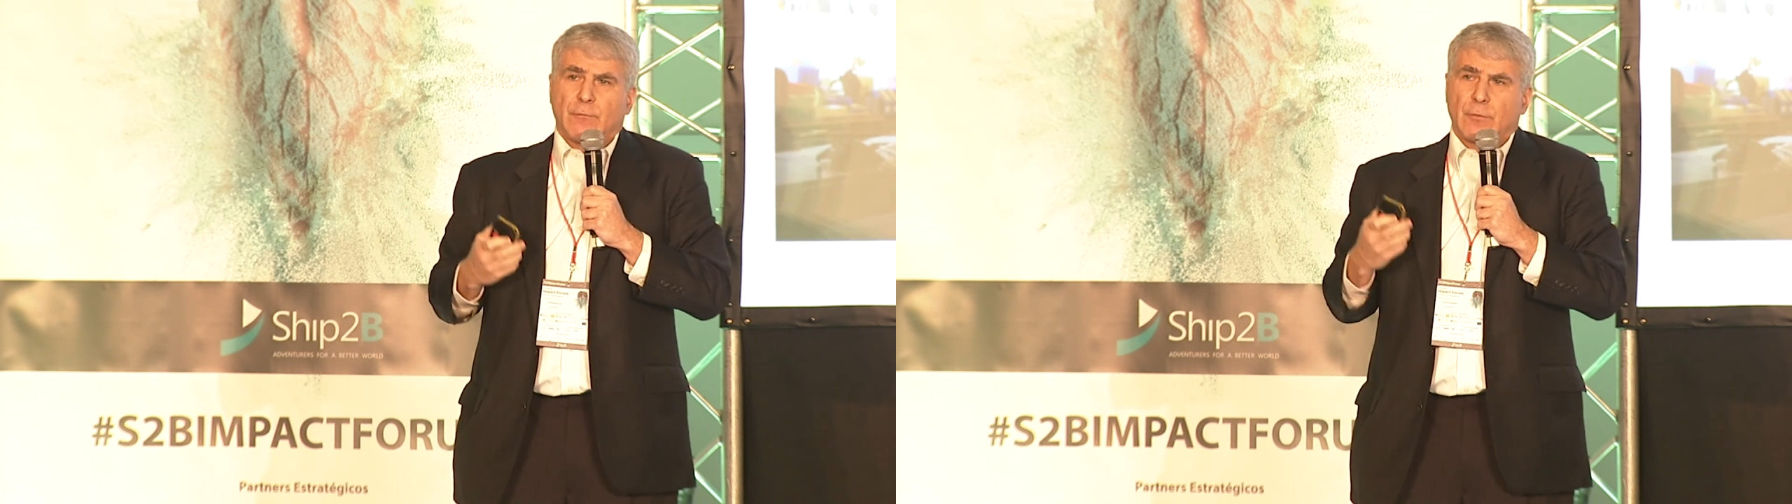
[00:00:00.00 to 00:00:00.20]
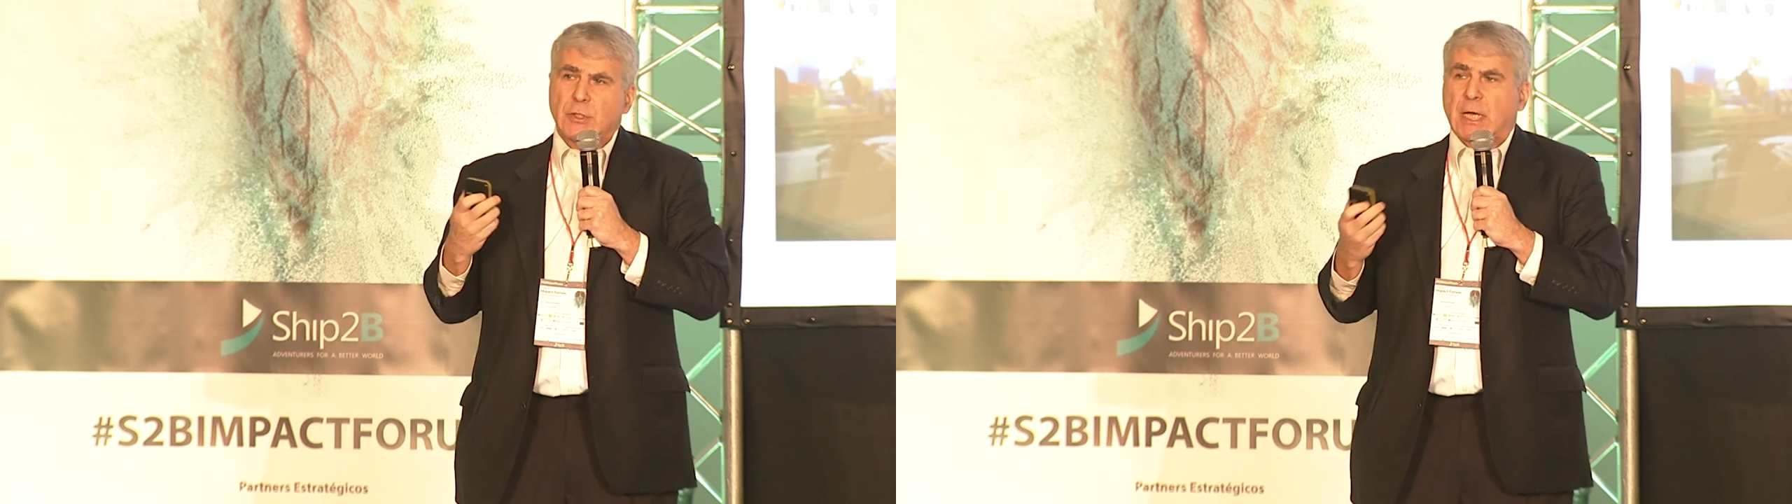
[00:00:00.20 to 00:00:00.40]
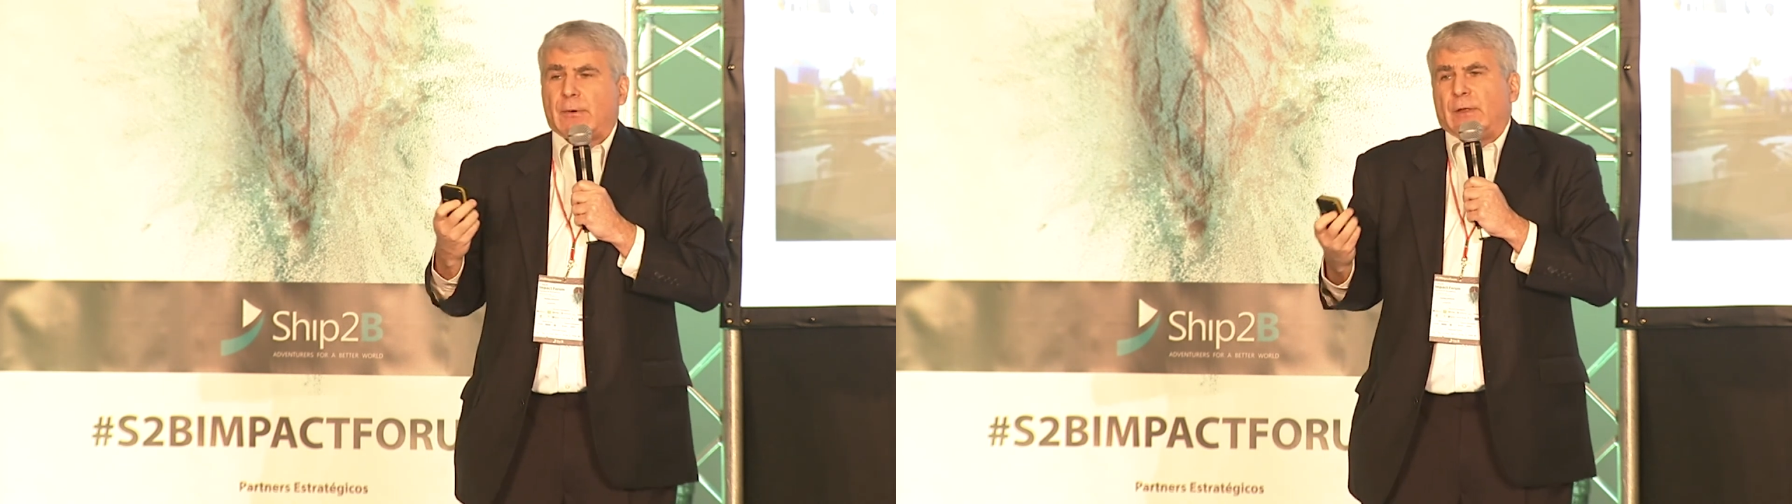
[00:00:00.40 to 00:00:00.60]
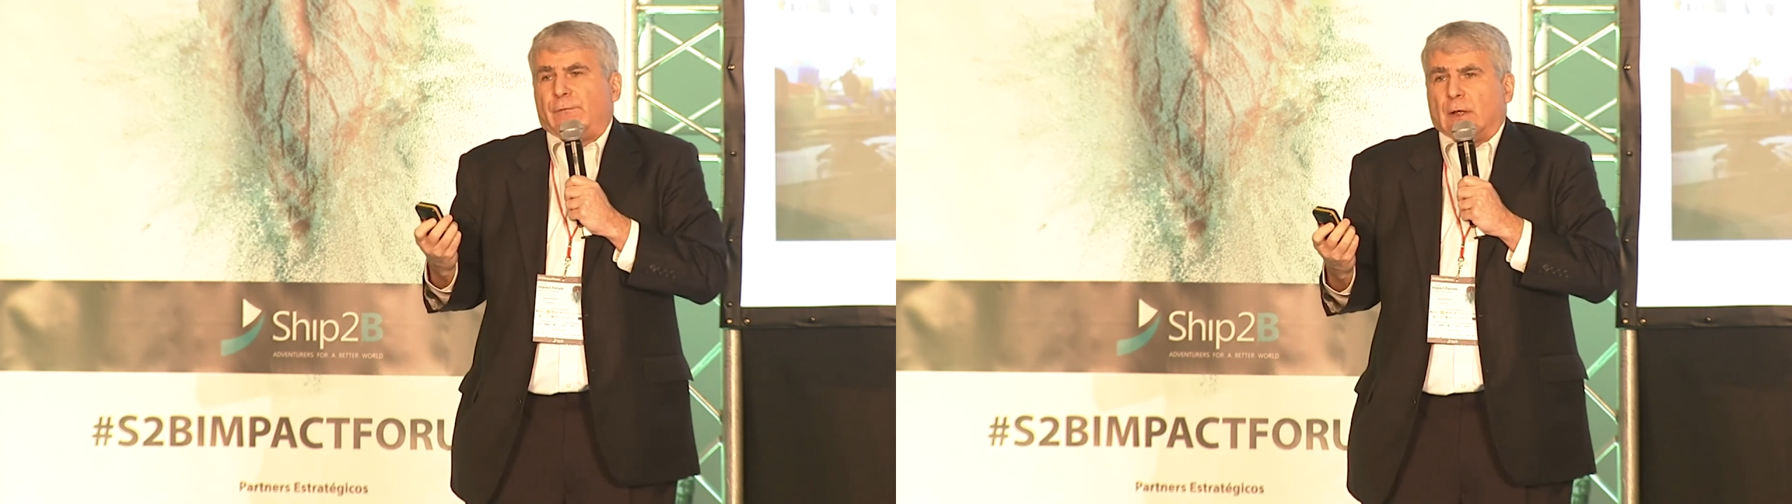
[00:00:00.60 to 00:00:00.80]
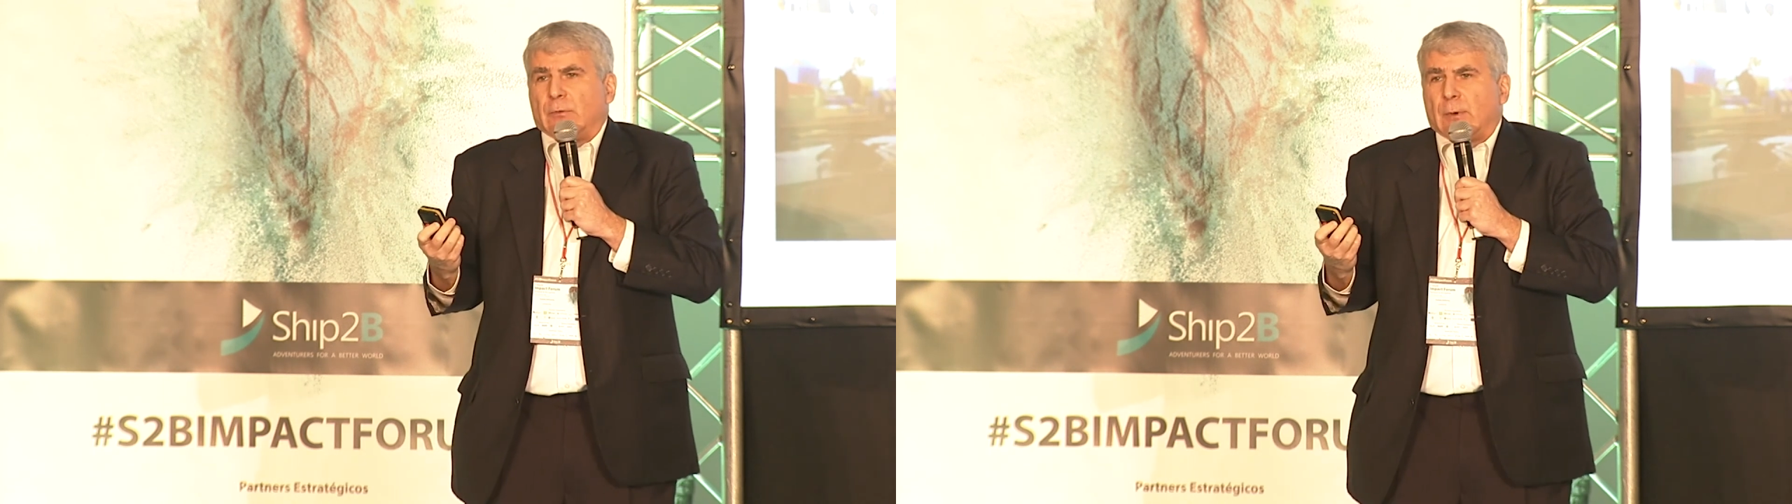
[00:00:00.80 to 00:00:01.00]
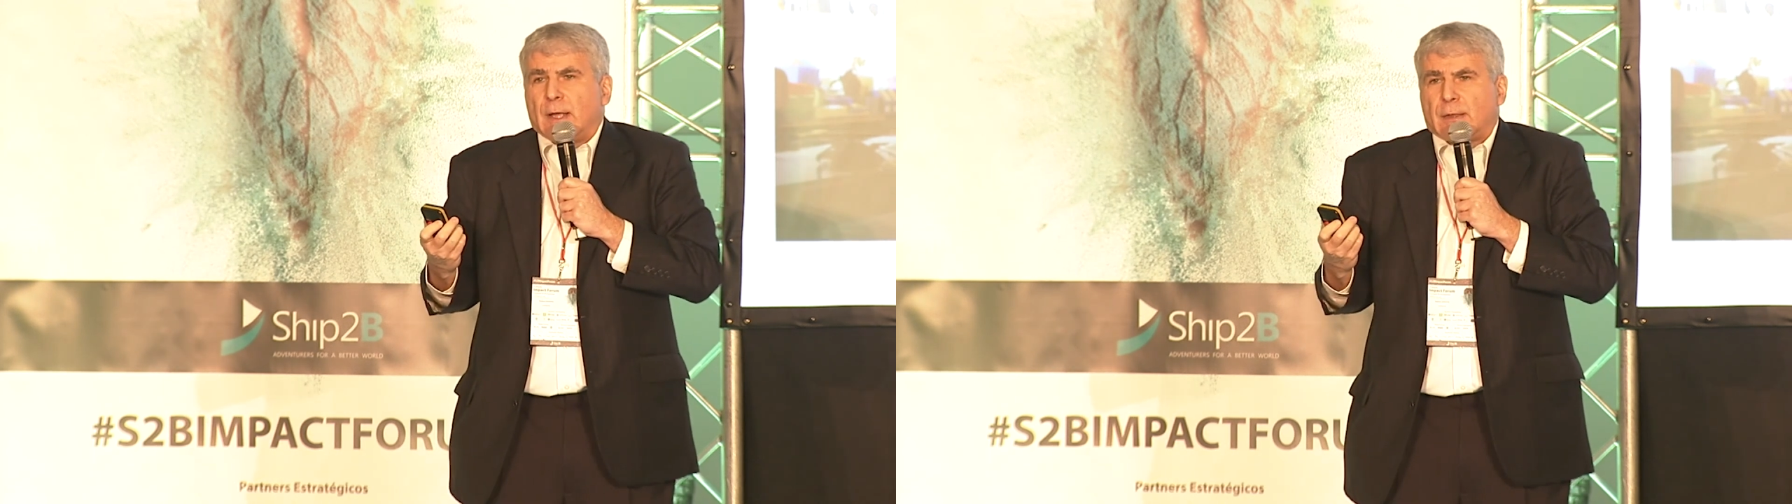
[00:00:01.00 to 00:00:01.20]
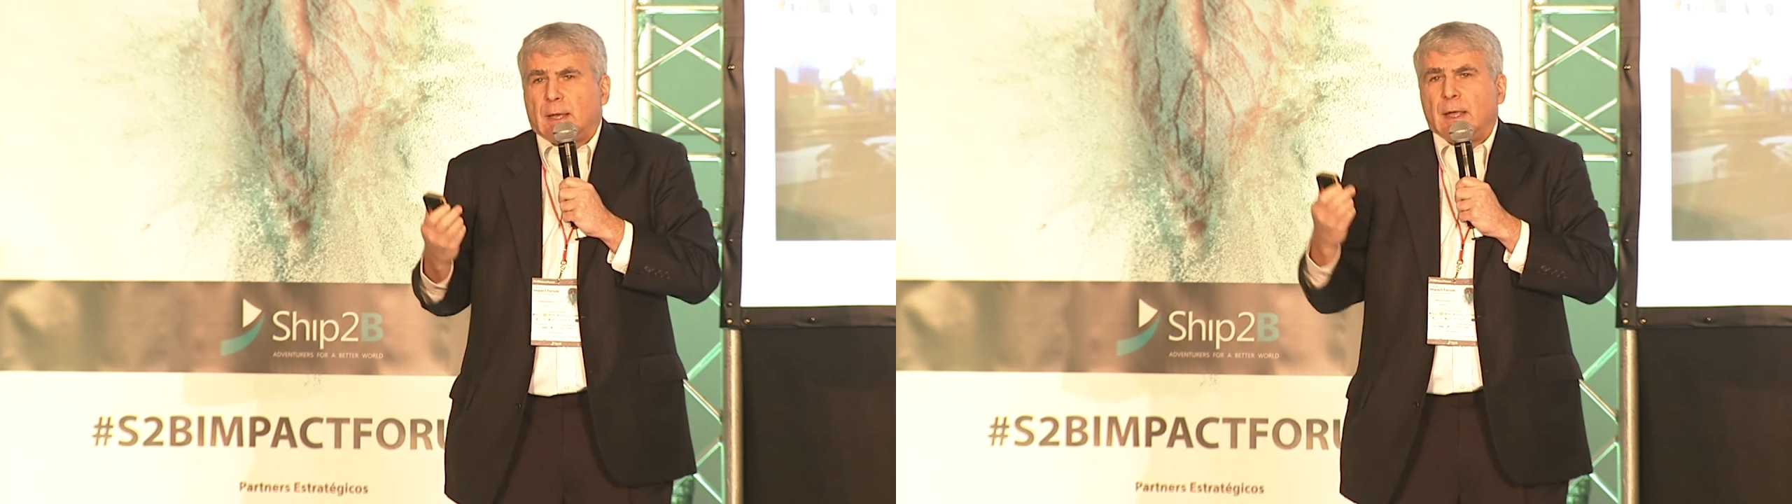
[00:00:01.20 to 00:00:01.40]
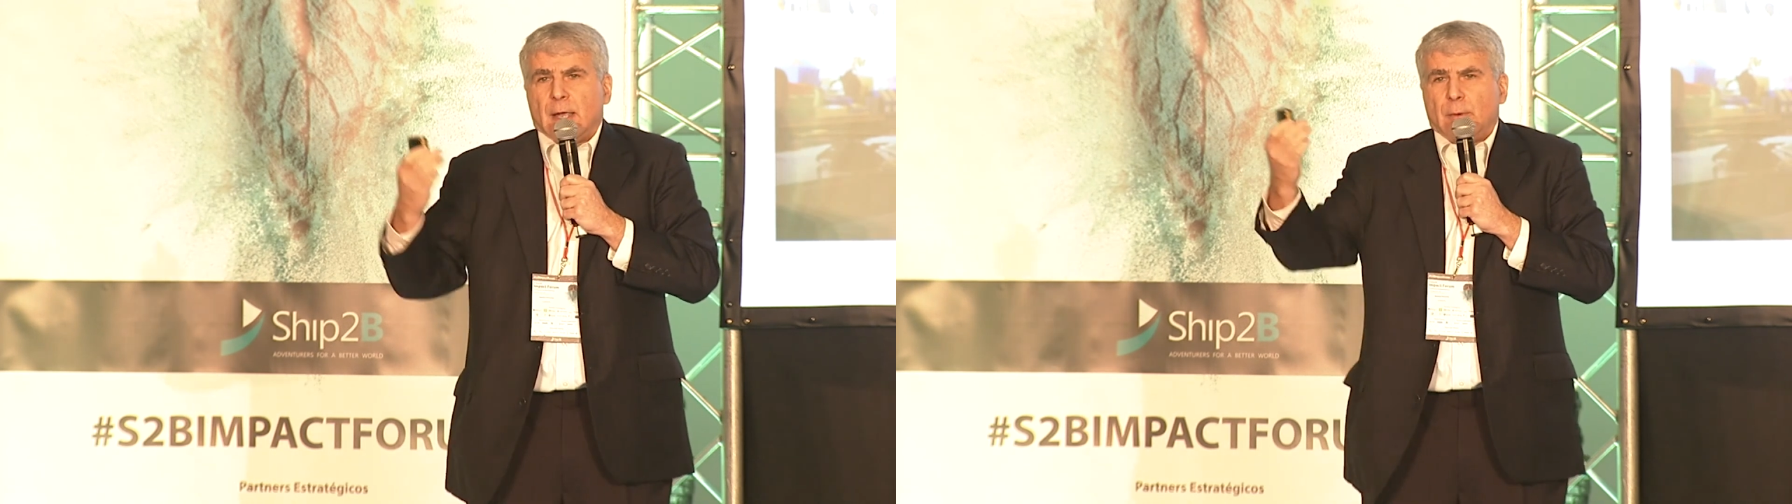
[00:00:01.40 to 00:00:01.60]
for charity fundraising.